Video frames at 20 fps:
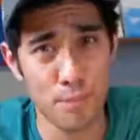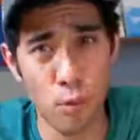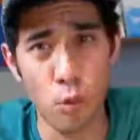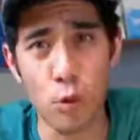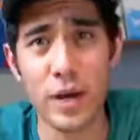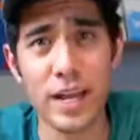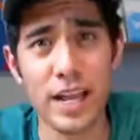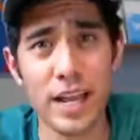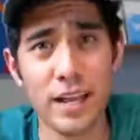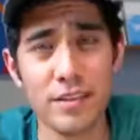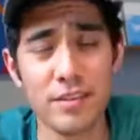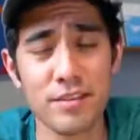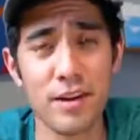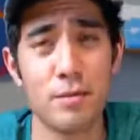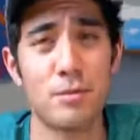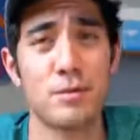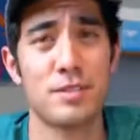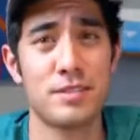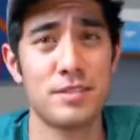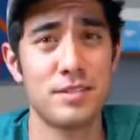the boring answer,
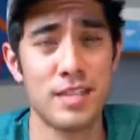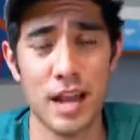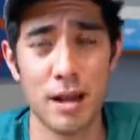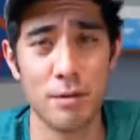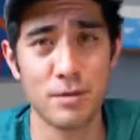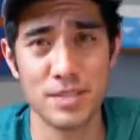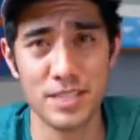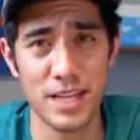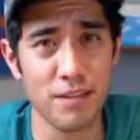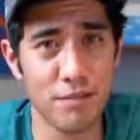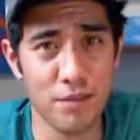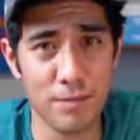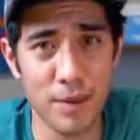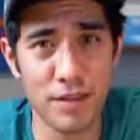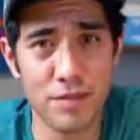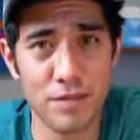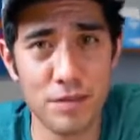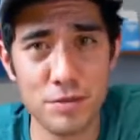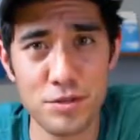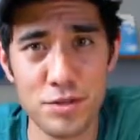I would save for
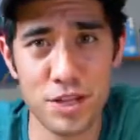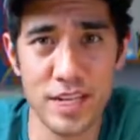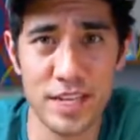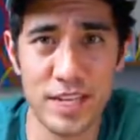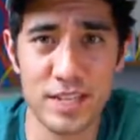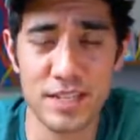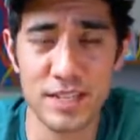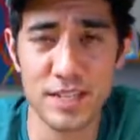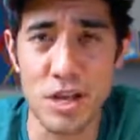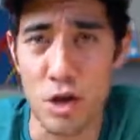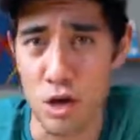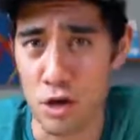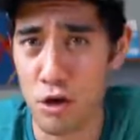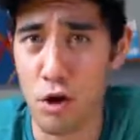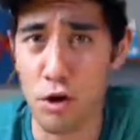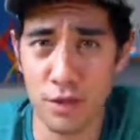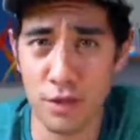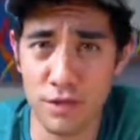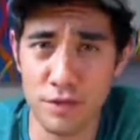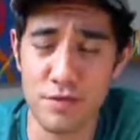my future kids'
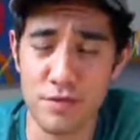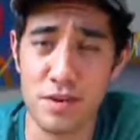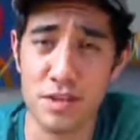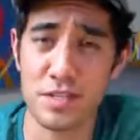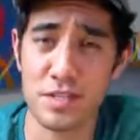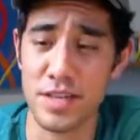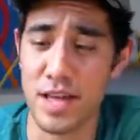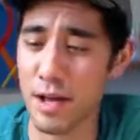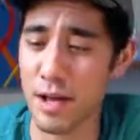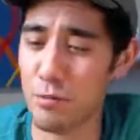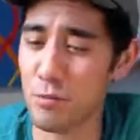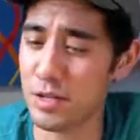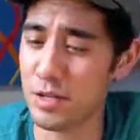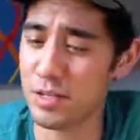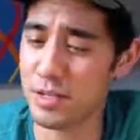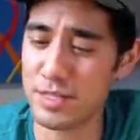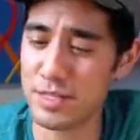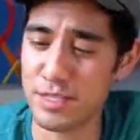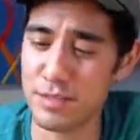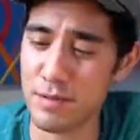college funds. I
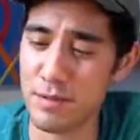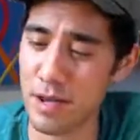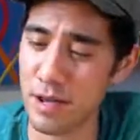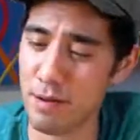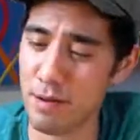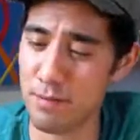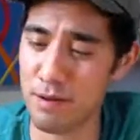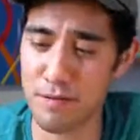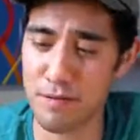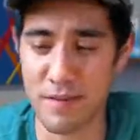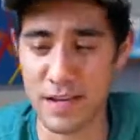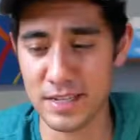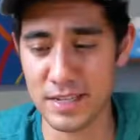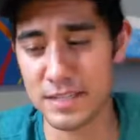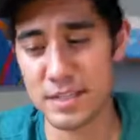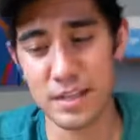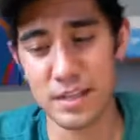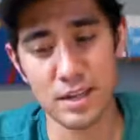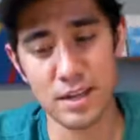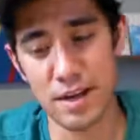would
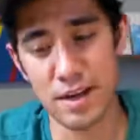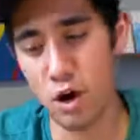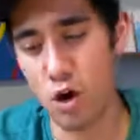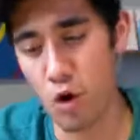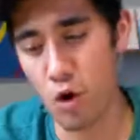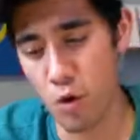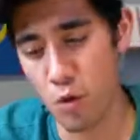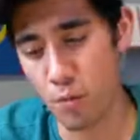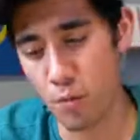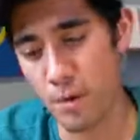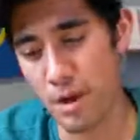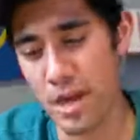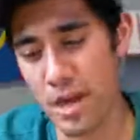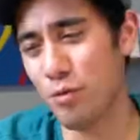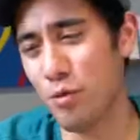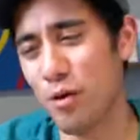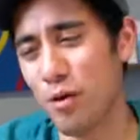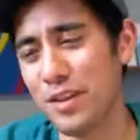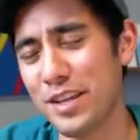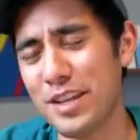invest in a home,
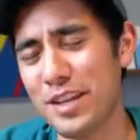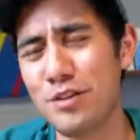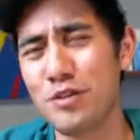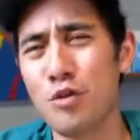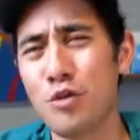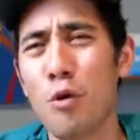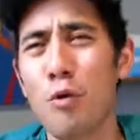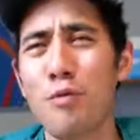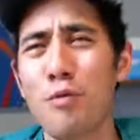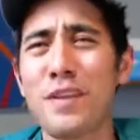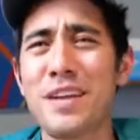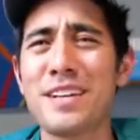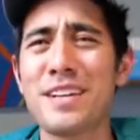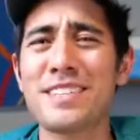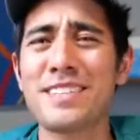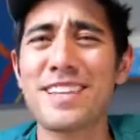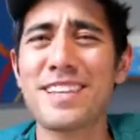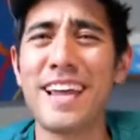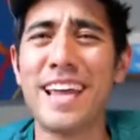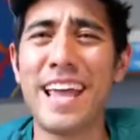do all the adult
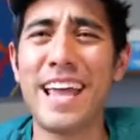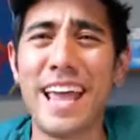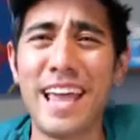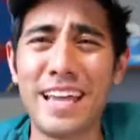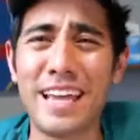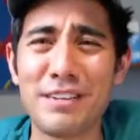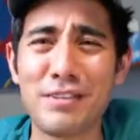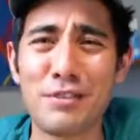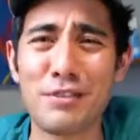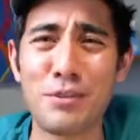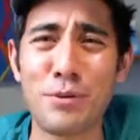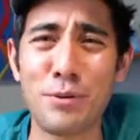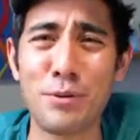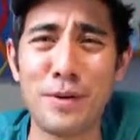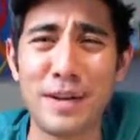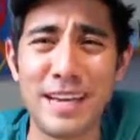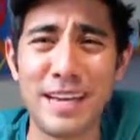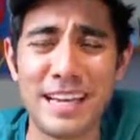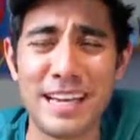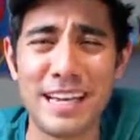things that I hate
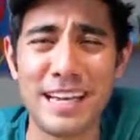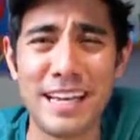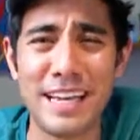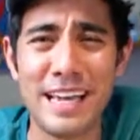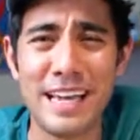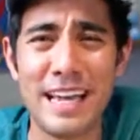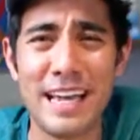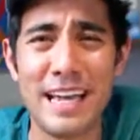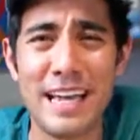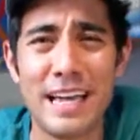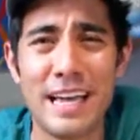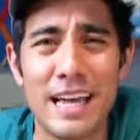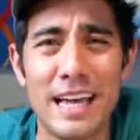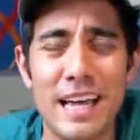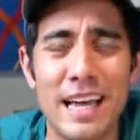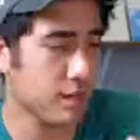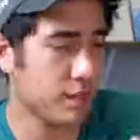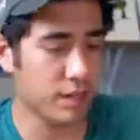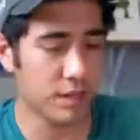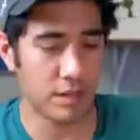doing.
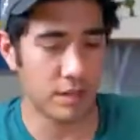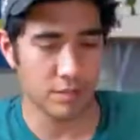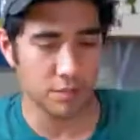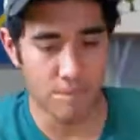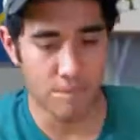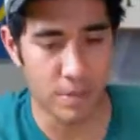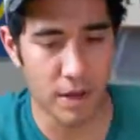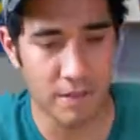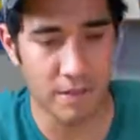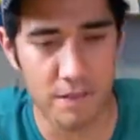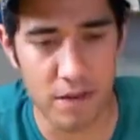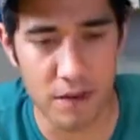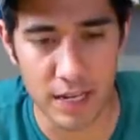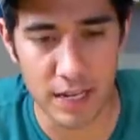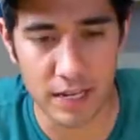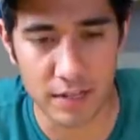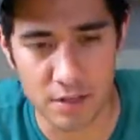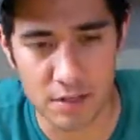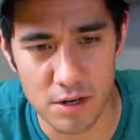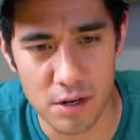Here's my
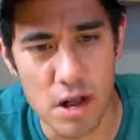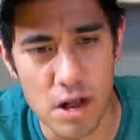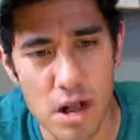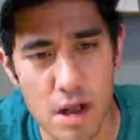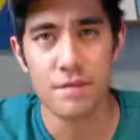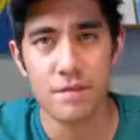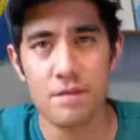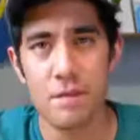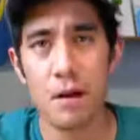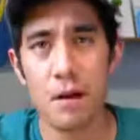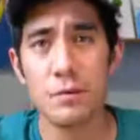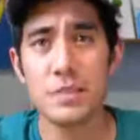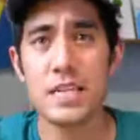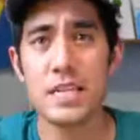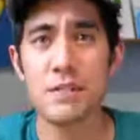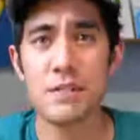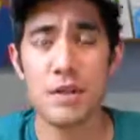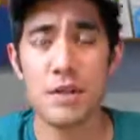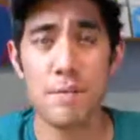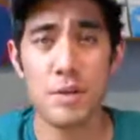fun answer. If I was
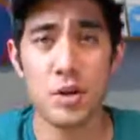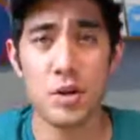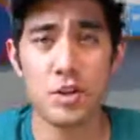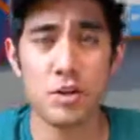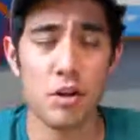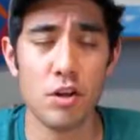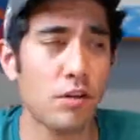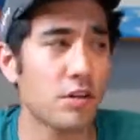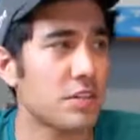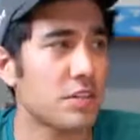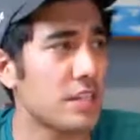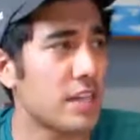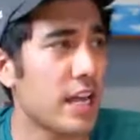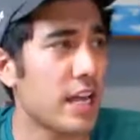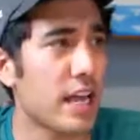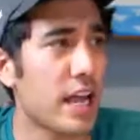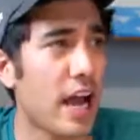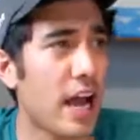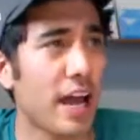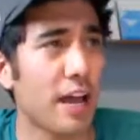given $1 million
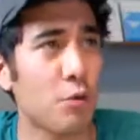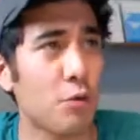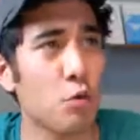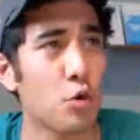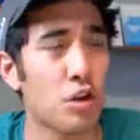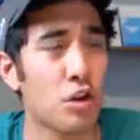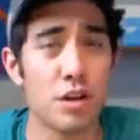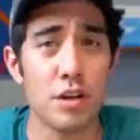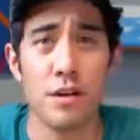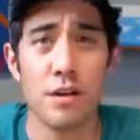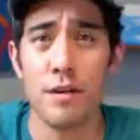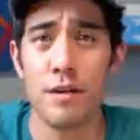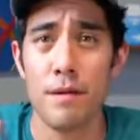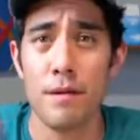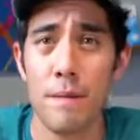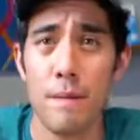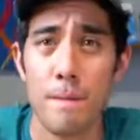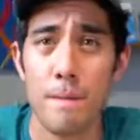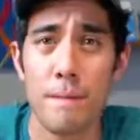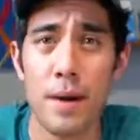today, I would
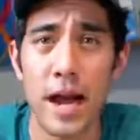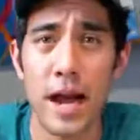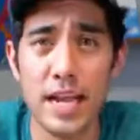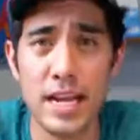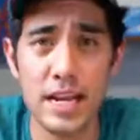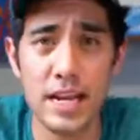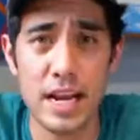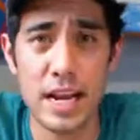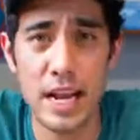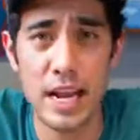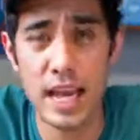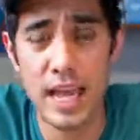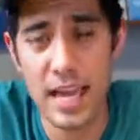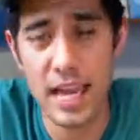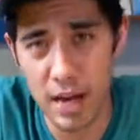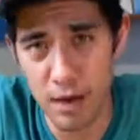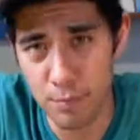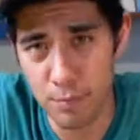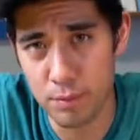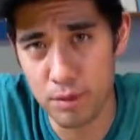buy an
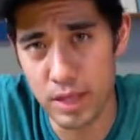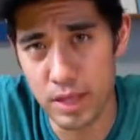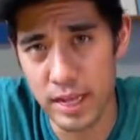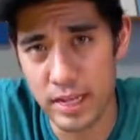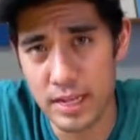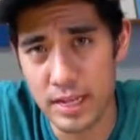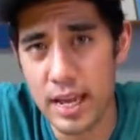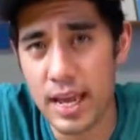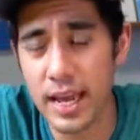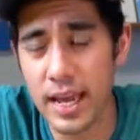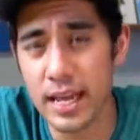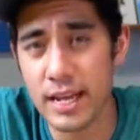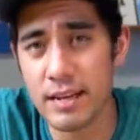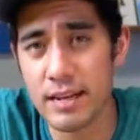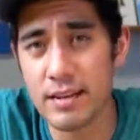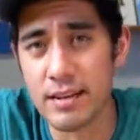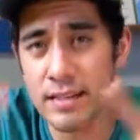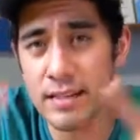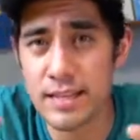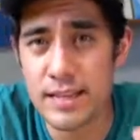airplane,
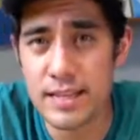and